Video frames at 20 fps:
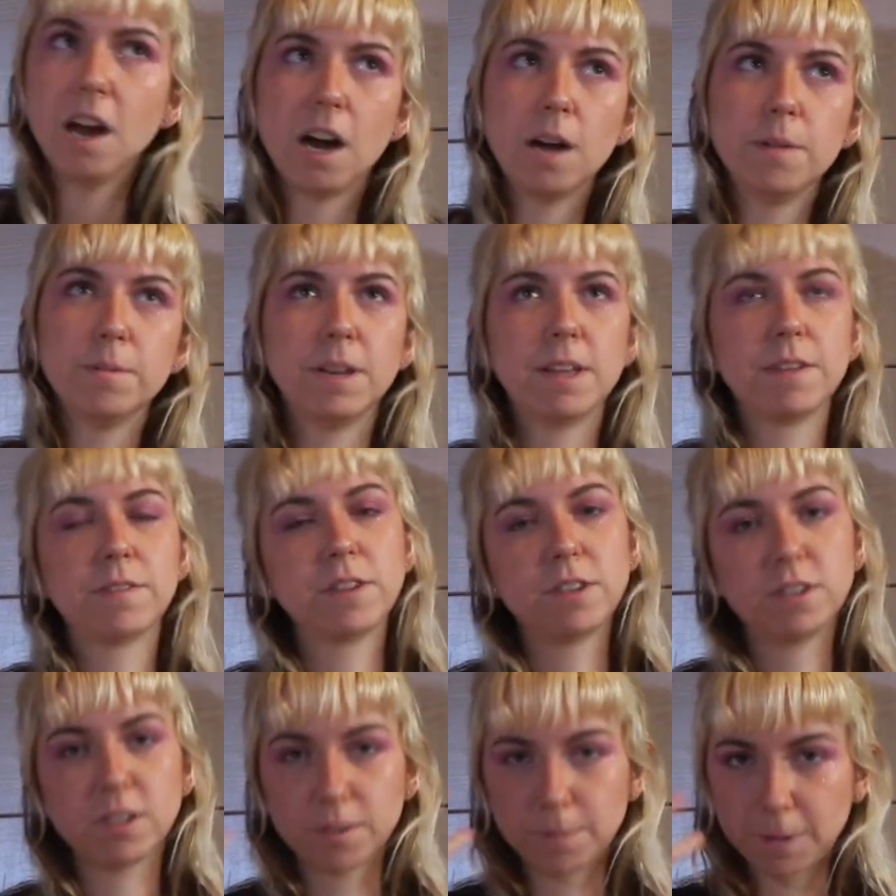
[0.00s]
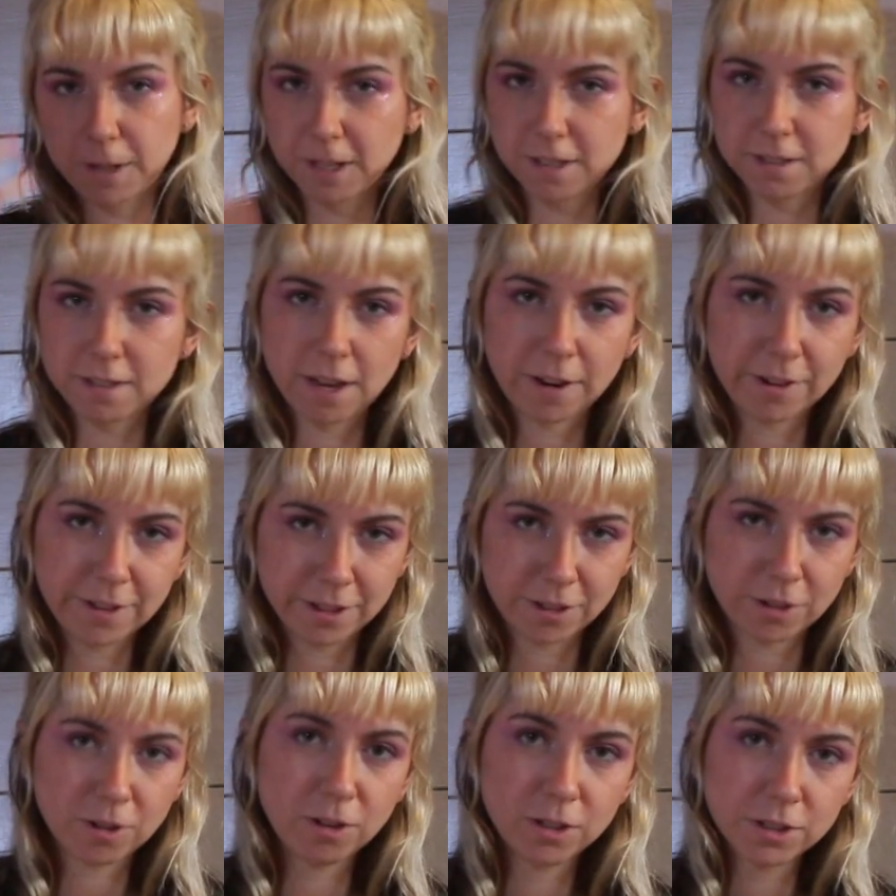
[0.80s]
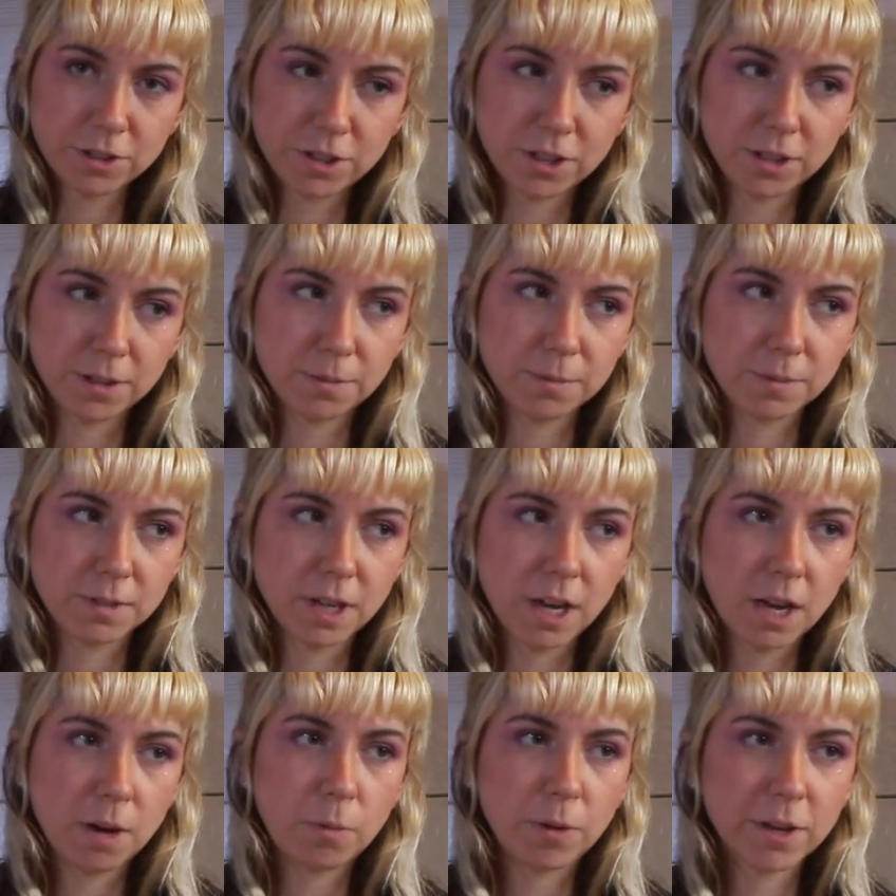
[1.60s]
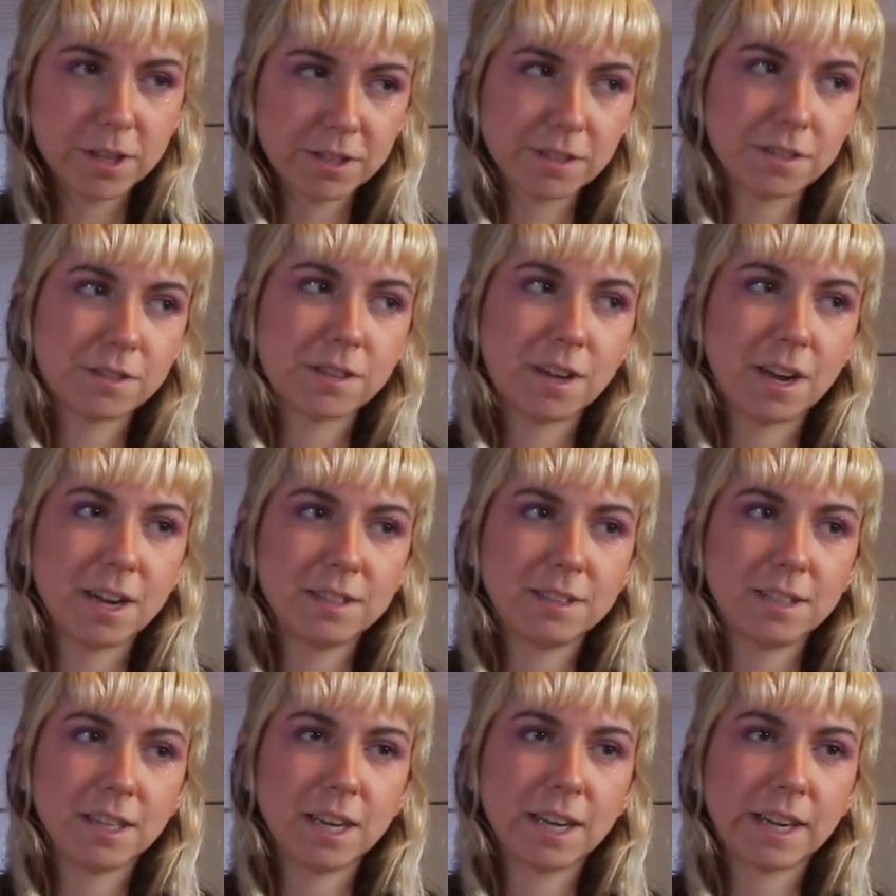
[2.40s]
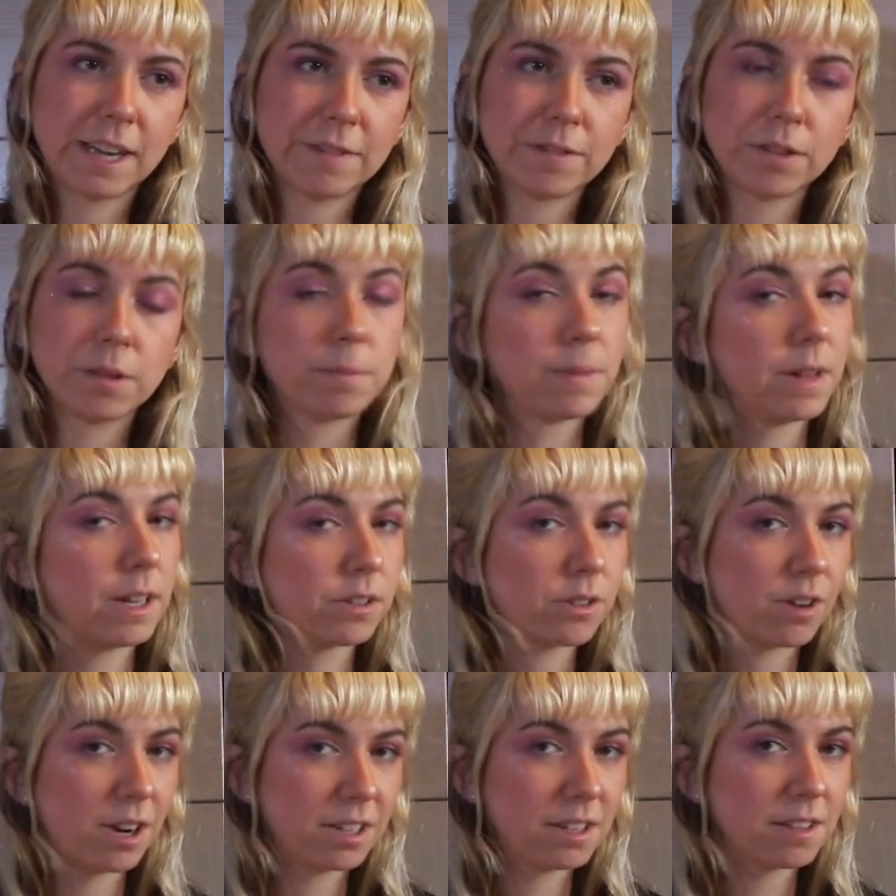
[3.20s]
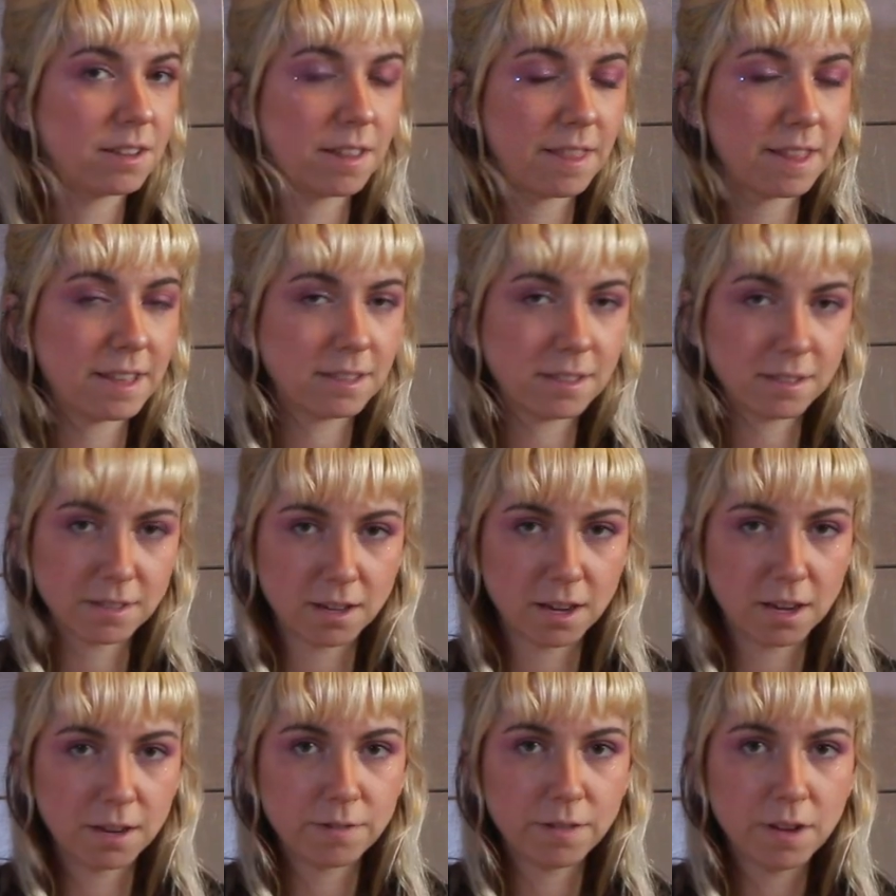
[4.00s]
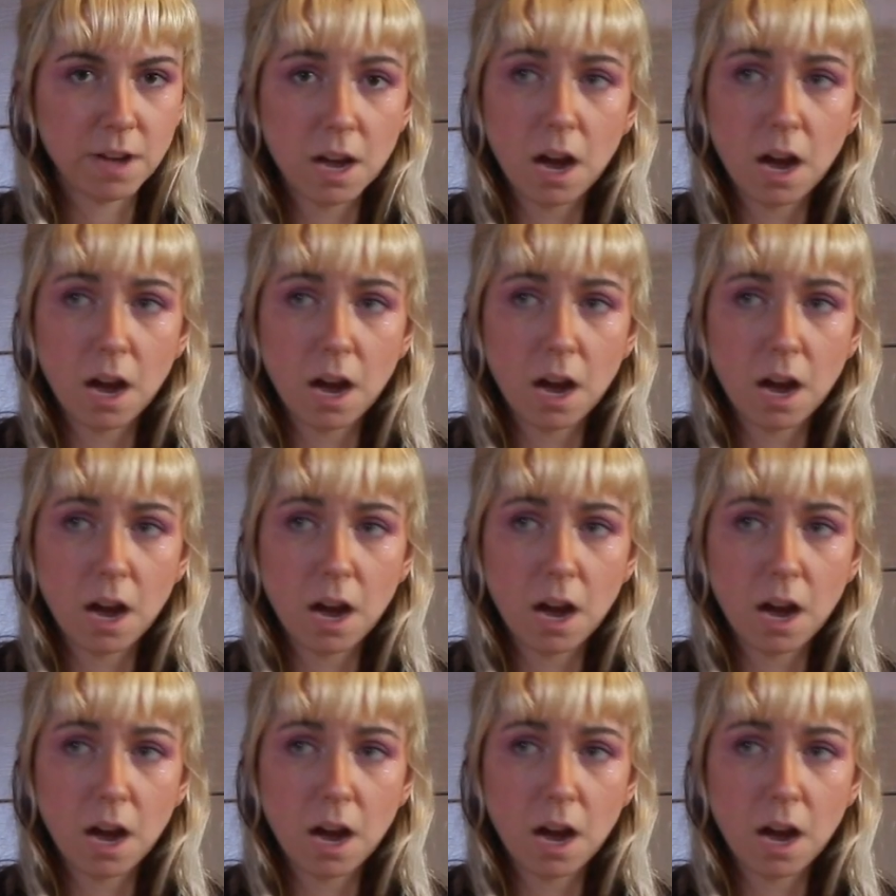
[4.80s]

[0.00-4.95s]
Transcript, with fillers: I believe that just because they're in the costumes, we as a society are giving them less credit than they deserve.